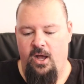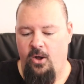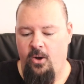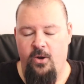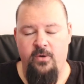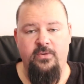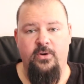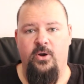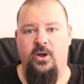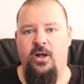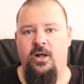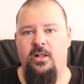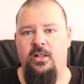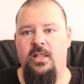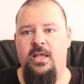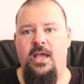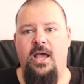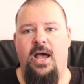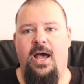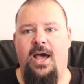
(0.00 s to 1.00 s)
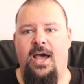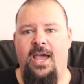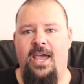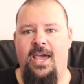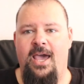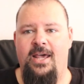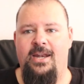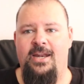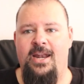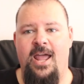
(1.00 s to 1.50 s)
overall, I
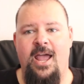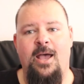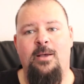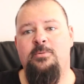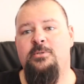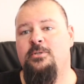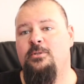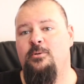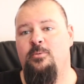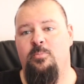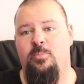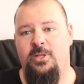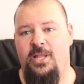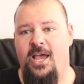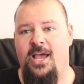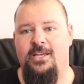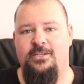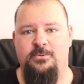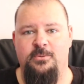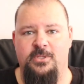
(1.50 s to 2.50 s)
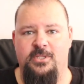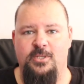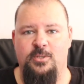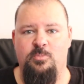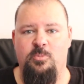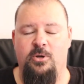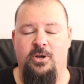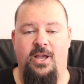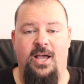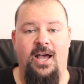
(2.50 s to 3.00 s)
had an absolute blast with this
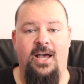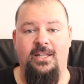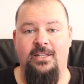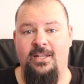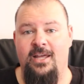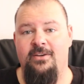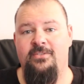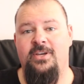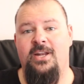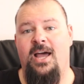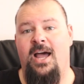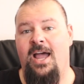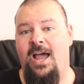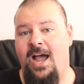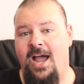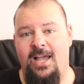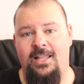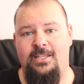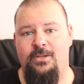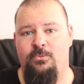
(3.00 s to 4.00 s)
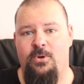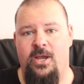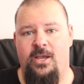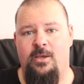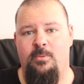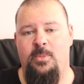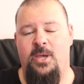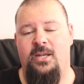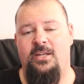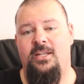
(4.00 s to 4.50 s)
book. I love it. I highly
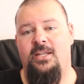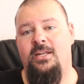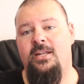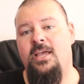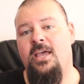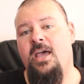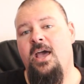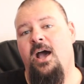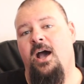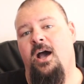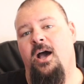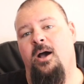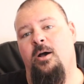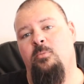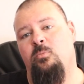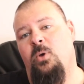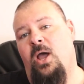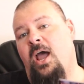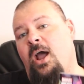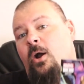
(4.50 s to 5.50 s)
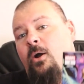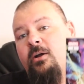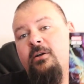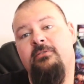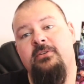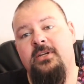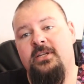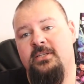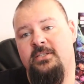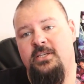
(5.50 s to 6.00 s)
recommend it.
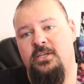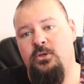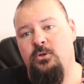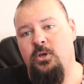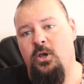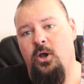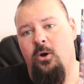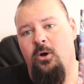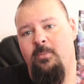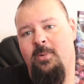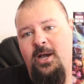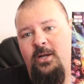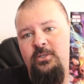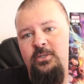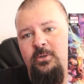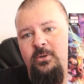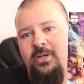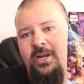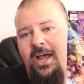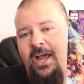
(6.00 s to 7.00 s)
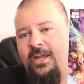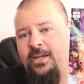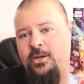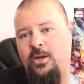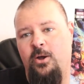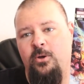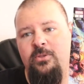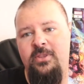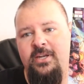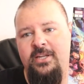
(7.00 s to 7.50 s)
However it is that you go about do it, I
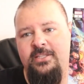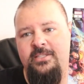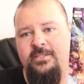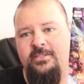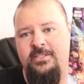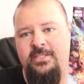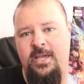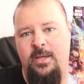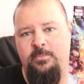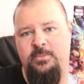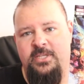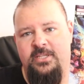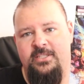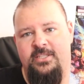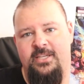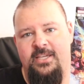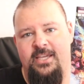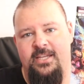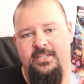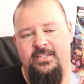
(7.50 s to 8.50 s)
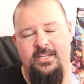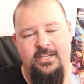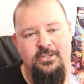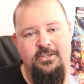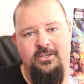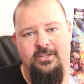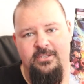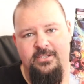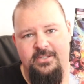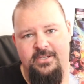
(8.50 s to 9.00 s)
know that it's tempting to get
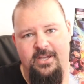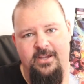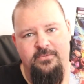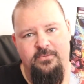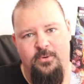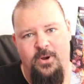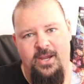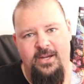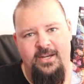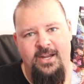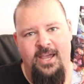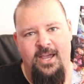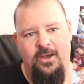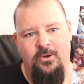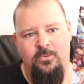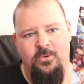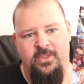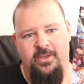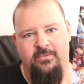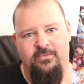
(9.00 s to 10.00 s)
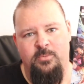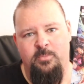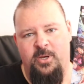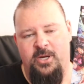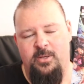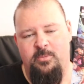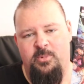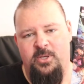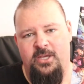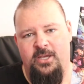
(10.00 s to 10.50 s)
digital stuff right now with
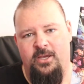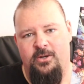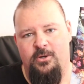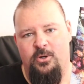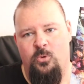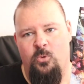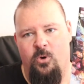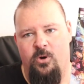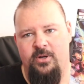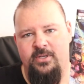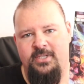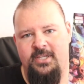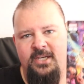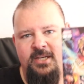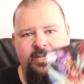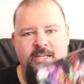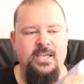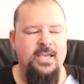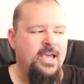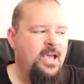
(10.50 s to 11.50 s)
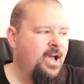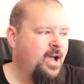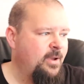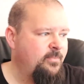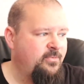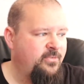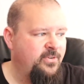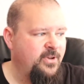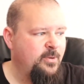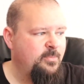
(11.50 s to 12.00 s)
everybody being under quarantine.
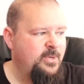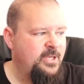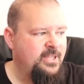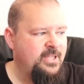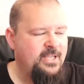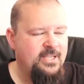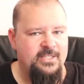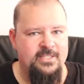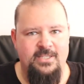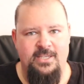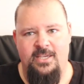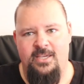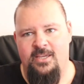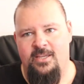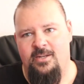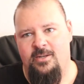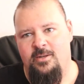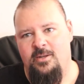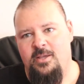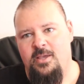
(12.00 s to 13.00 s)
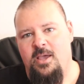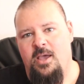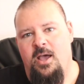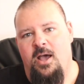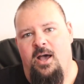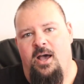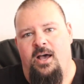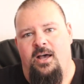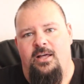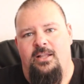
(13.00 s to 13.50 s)
I'm filming this in
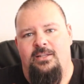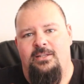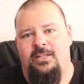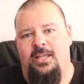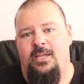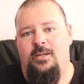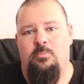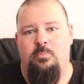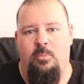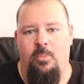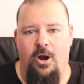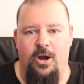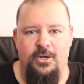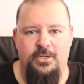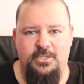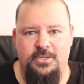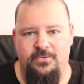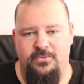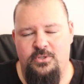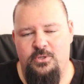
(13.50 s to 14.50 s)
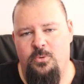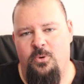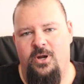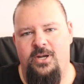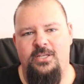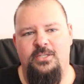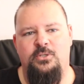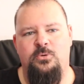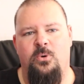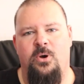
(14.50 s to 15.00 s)
late March of
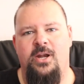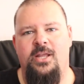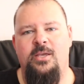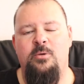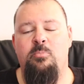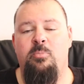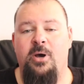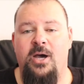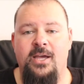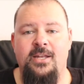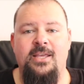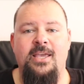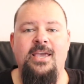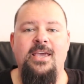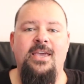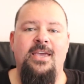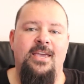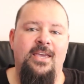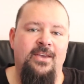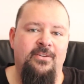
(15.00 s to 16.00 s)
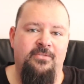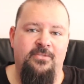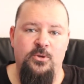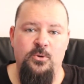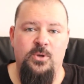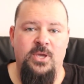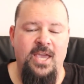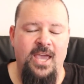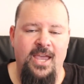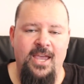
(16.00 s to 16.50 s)
2020, but if
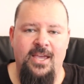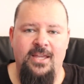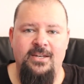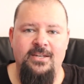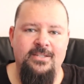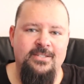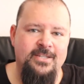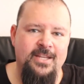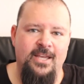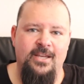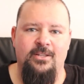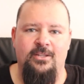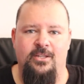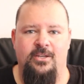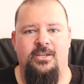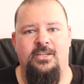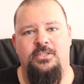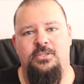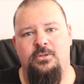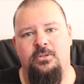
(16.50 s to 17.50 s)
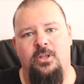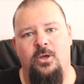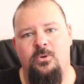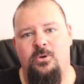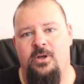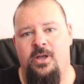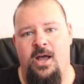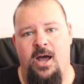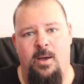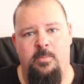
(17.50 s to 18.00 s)
you can, take a look at your
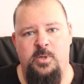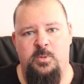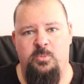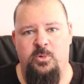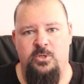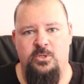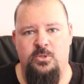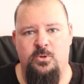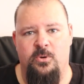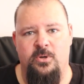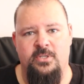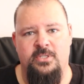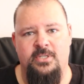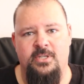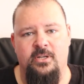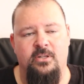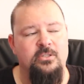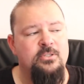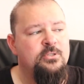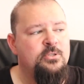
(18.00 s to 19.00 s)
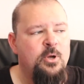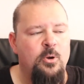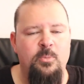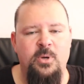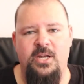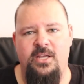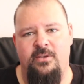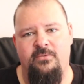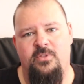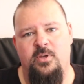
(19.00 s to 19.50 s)
local comic book store still. So
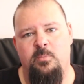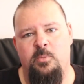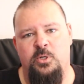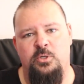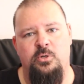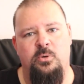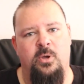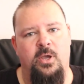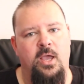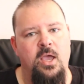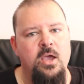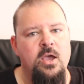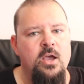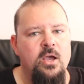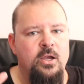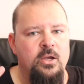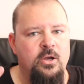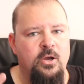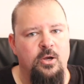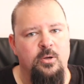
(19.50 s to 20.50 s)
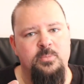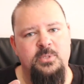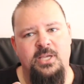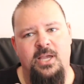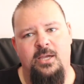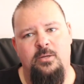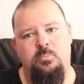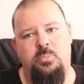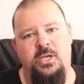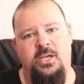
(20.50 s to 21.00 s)
many of them are doing
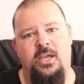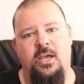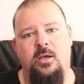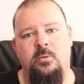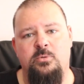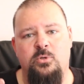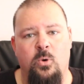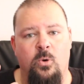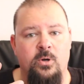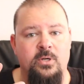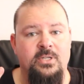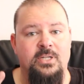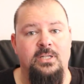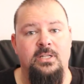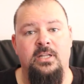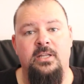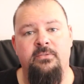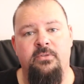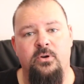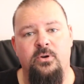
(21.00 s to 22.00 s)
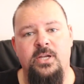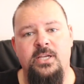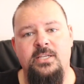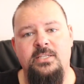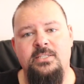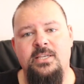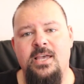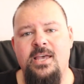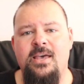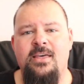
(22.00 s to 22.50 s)
curbside pickups or
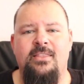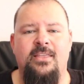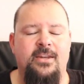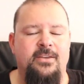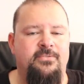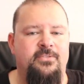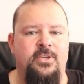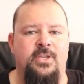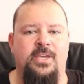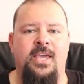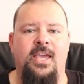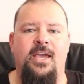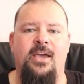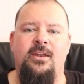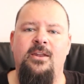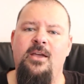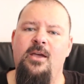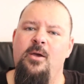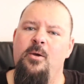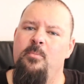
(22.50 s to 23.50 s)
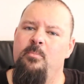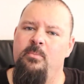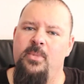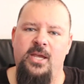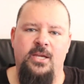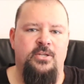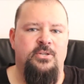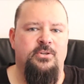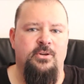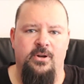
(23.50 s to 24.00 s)
deliveries that if you can,
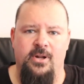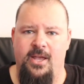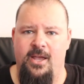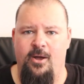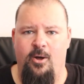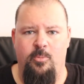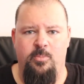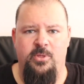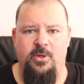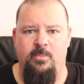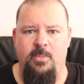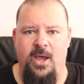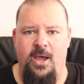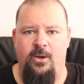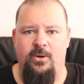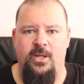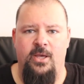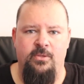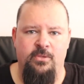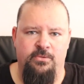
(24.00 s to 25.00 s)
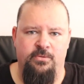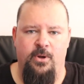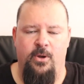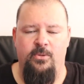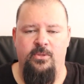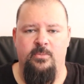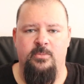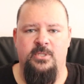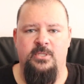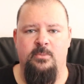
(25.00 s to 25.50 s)
make sure to help them out and
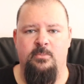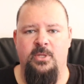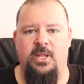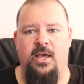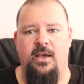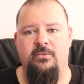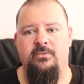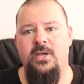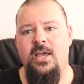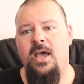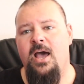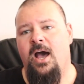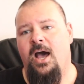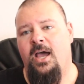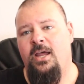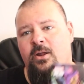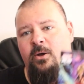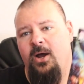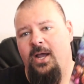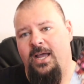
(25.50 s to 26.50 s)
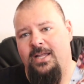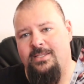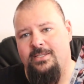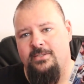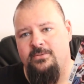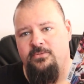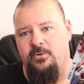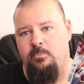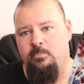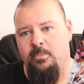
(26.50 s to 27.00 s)
throw them some love. I know I got
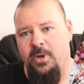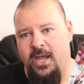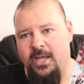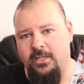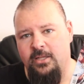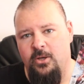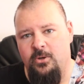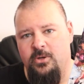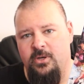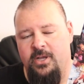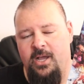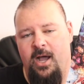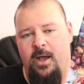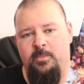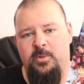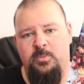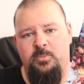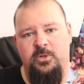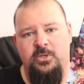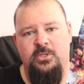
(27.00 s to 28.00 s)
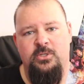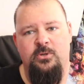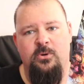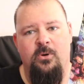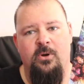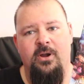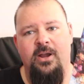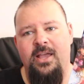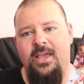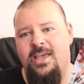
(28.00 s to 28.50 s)
this from my local comic book
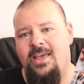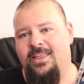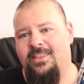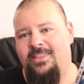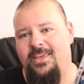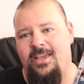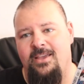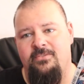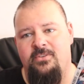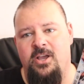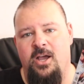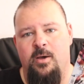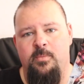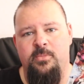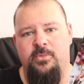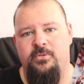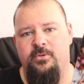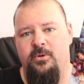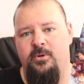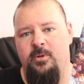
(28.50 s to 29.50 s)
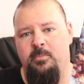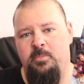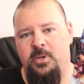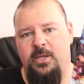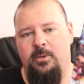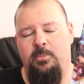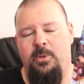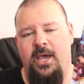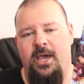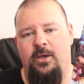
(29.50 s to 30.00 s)
store. They have come through in a
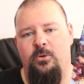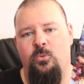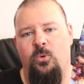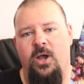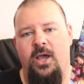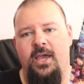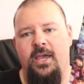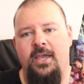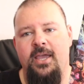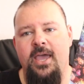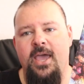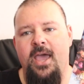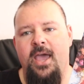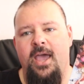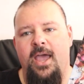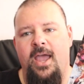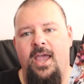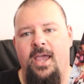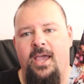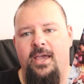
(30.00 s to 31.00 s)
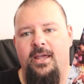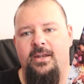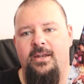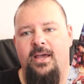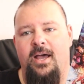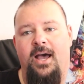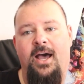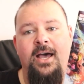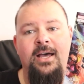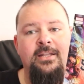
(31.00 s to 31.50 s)
big bad way, and
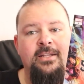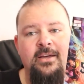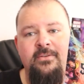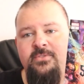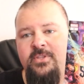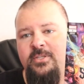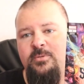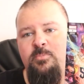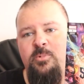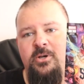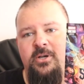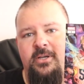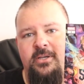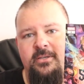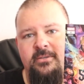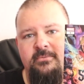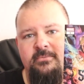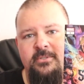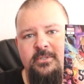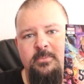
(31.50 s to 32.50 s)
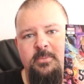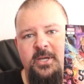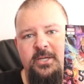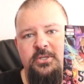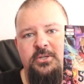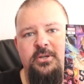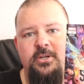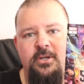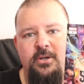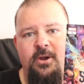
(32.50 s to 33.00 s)
I love this book. So make
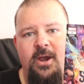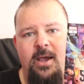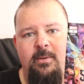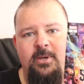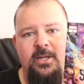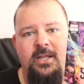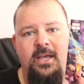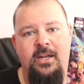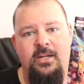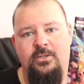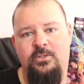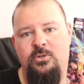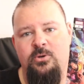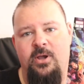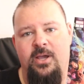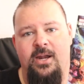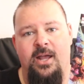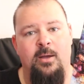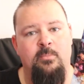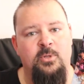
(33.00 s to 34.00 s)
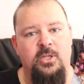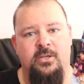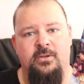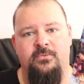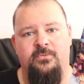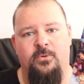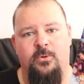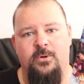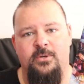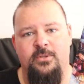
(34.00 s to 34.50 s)
sure you grab it and enjoy it. I'm
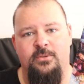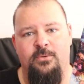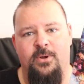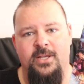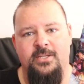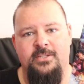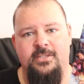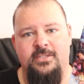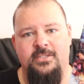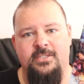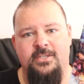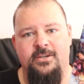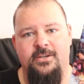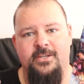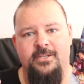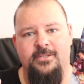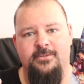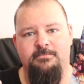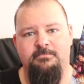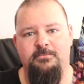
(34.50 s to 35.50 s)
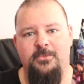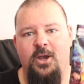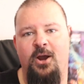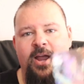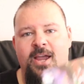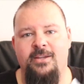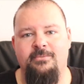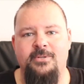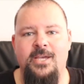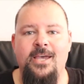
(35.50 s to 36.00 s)
looking forward to the rest of the series. All
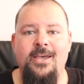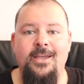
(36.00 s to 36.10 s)
right,